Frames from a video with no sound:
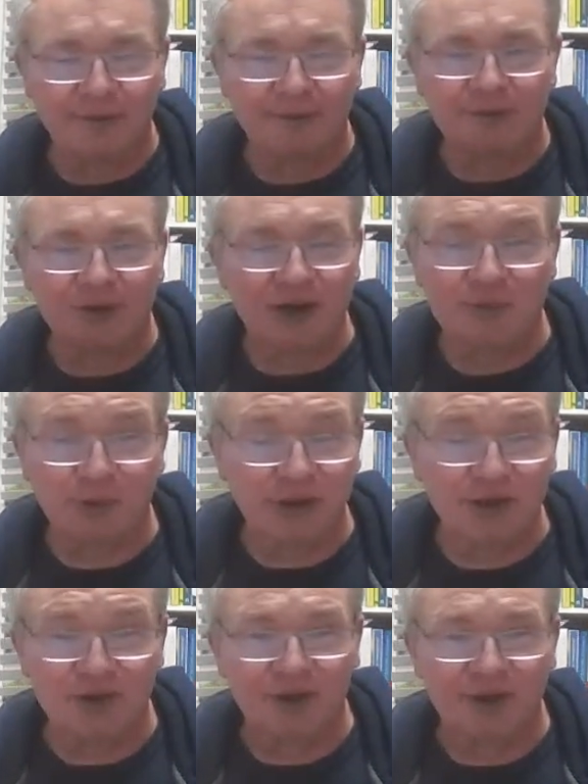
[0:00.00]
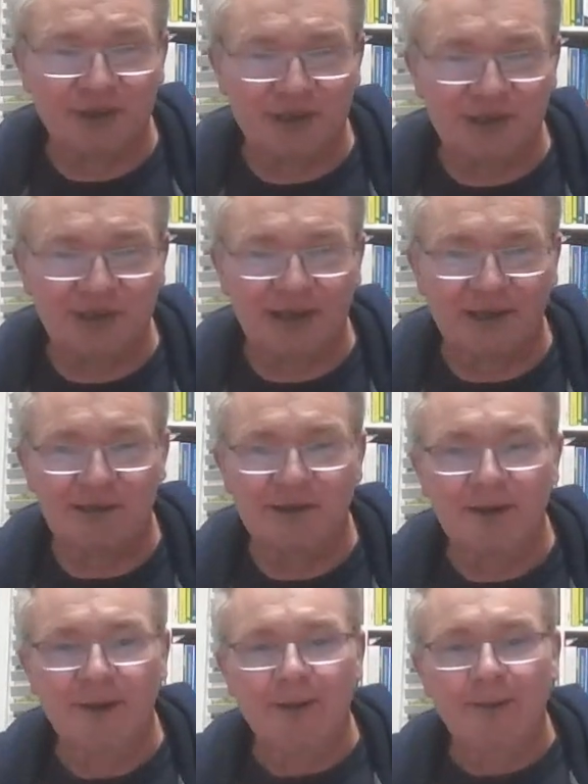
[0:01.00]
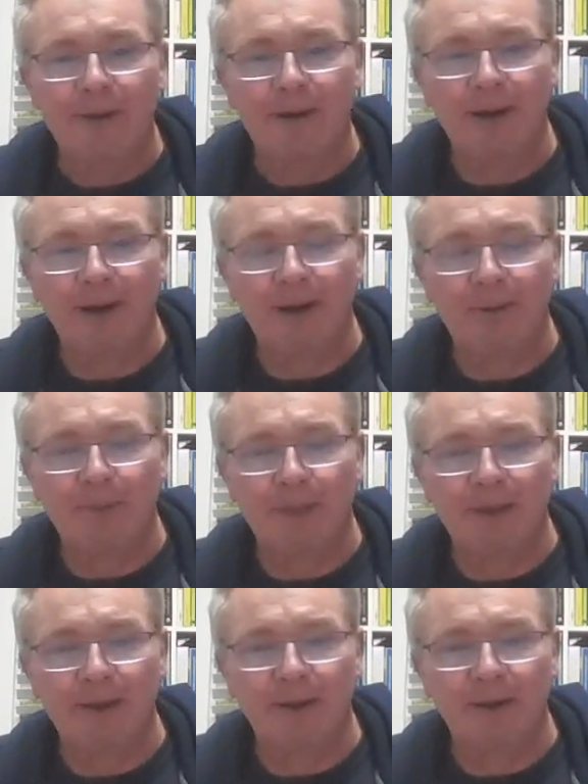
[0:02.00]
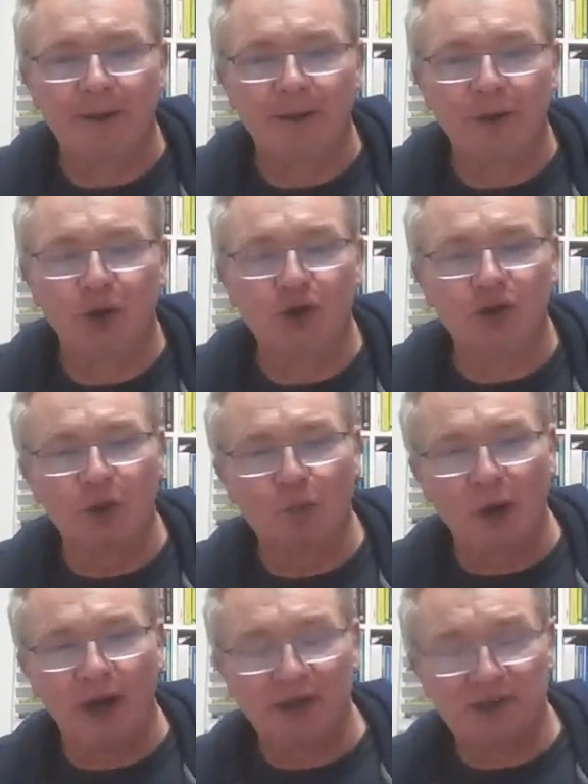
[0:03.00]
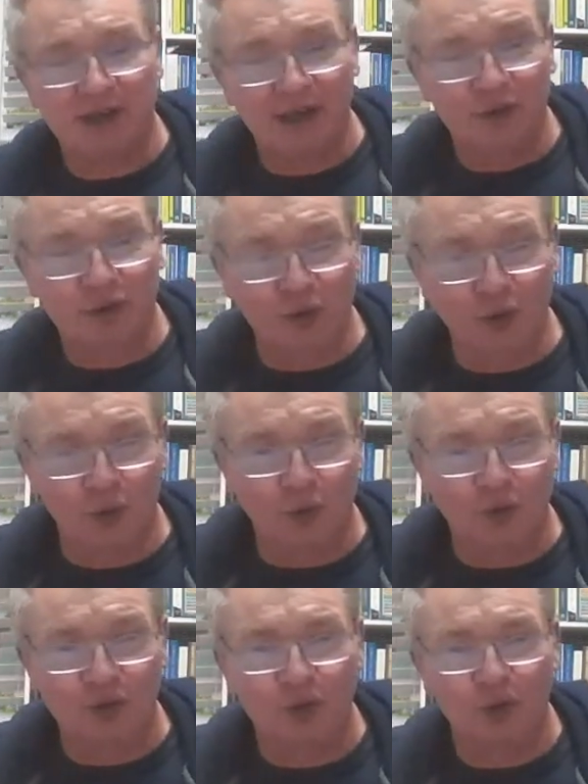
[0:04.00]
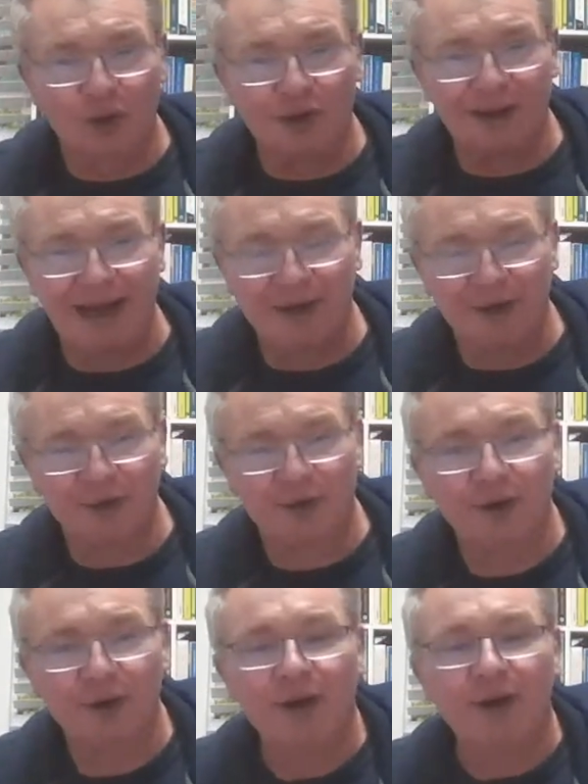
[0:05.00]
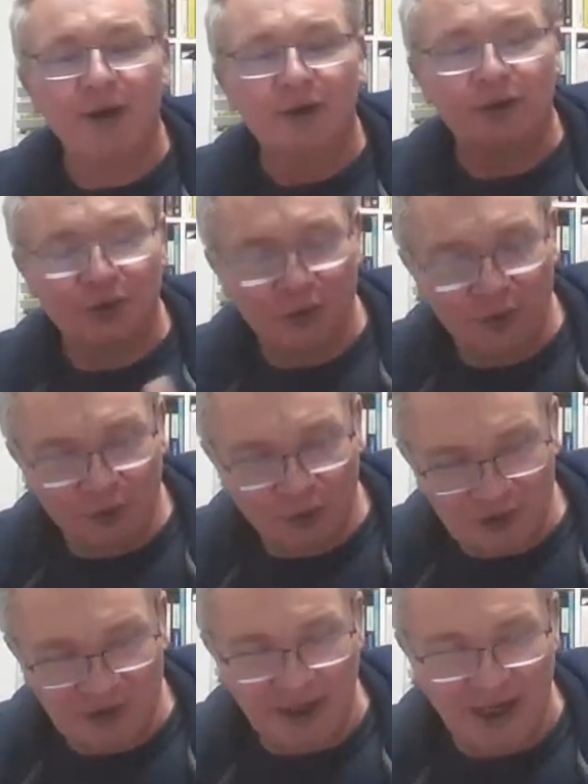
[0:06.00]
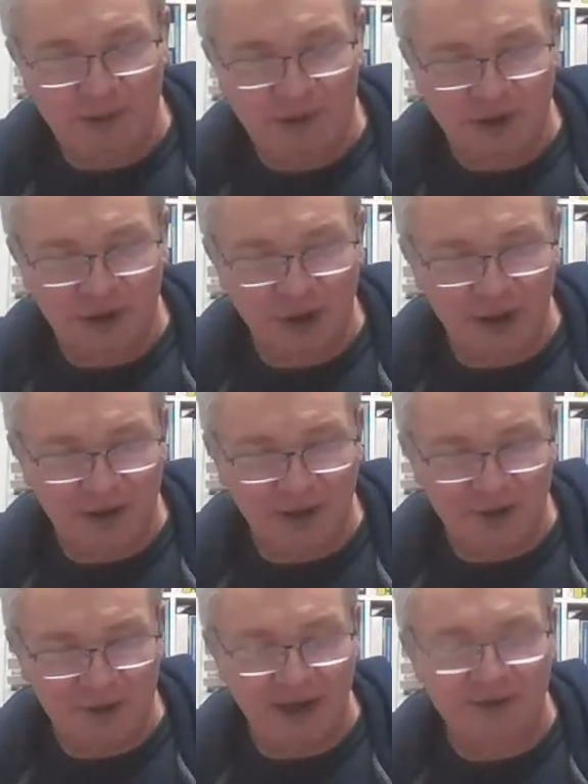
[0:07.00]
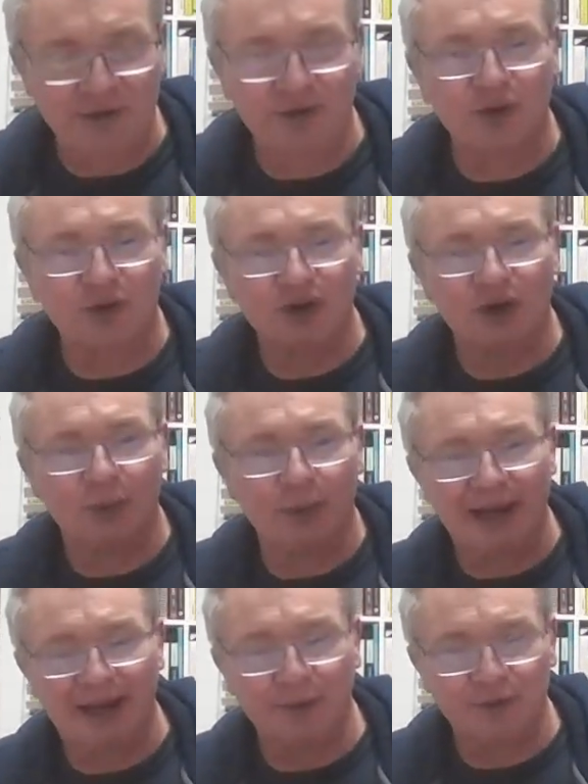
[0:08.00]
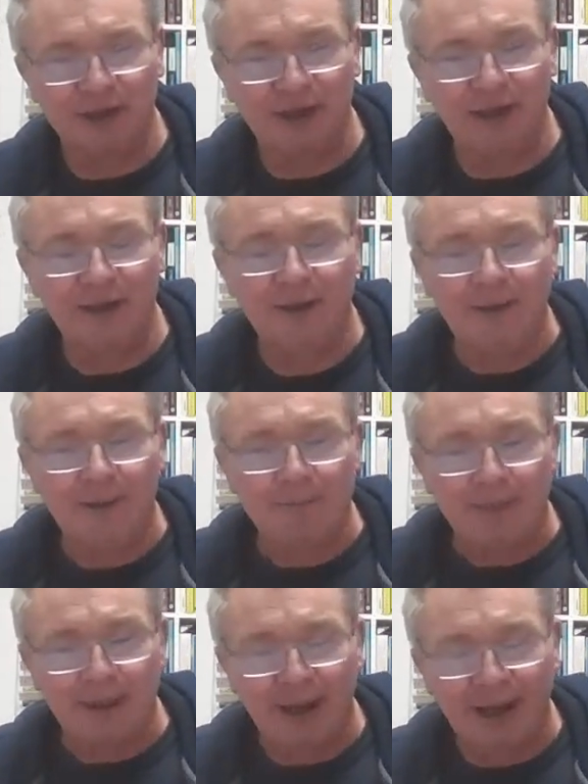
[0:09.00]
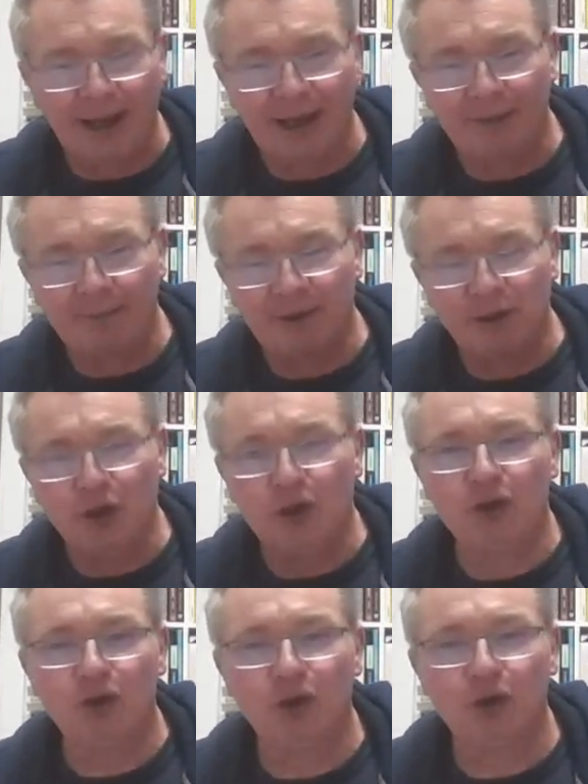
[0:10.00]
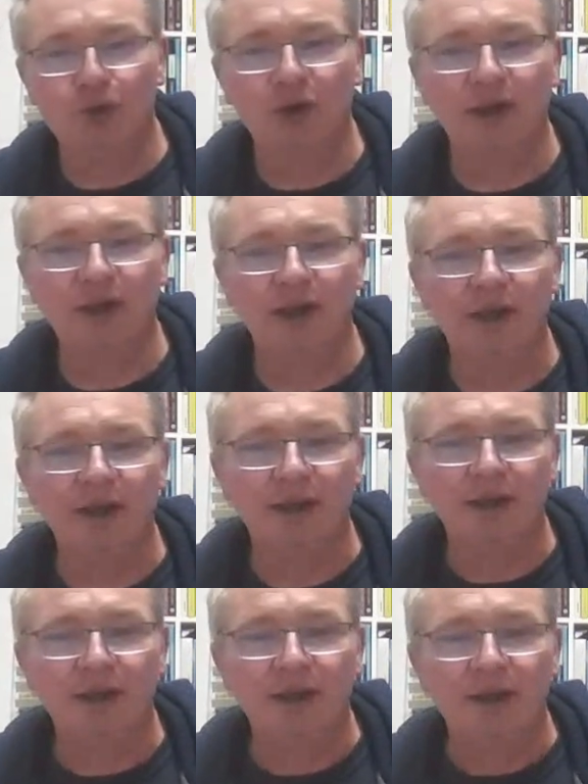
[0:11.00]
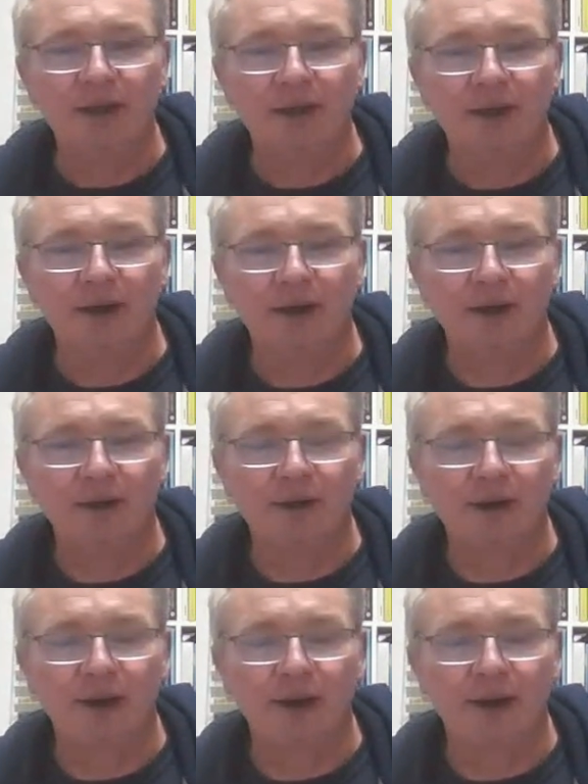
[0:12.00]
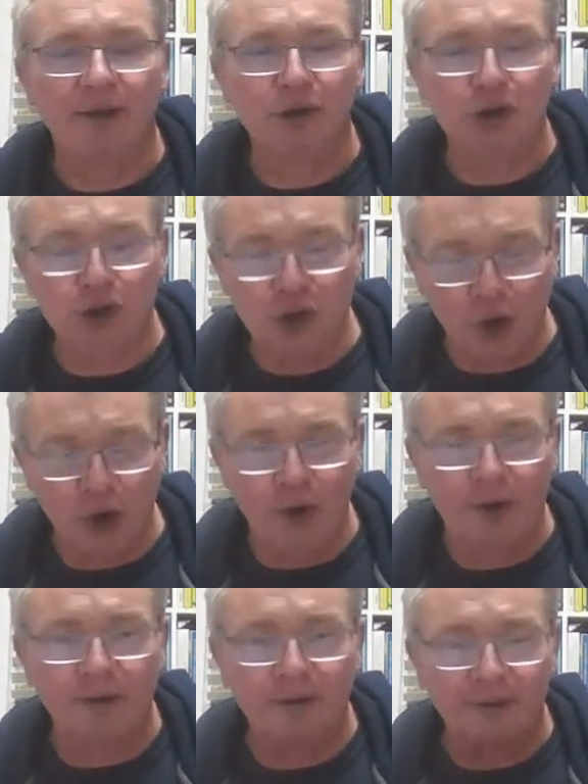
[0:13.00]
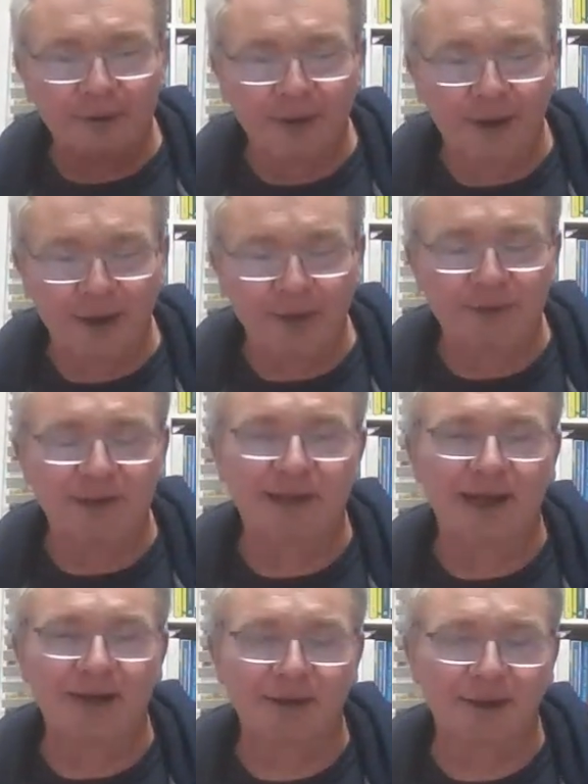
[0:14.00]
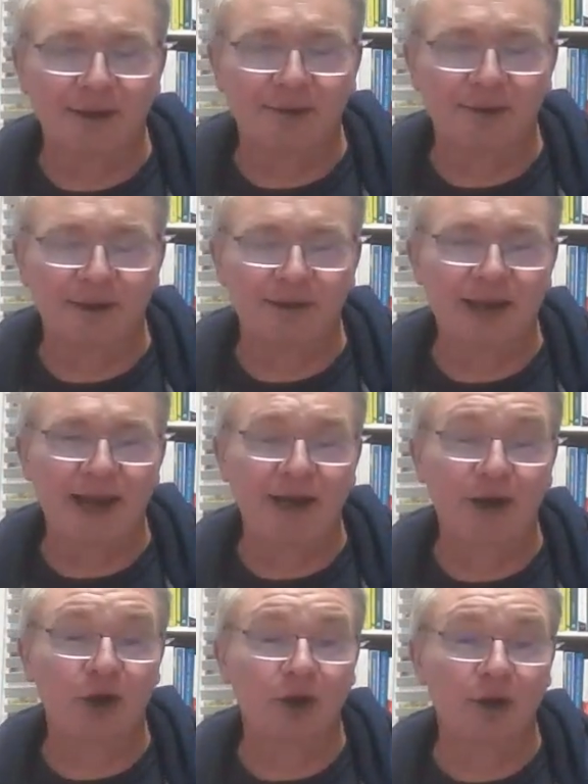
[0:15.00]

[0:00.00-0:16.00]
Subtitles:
transportation, logistics, using wired side tools to alert you to cybersecurity threats associated with IoT, you really are not detecting the attack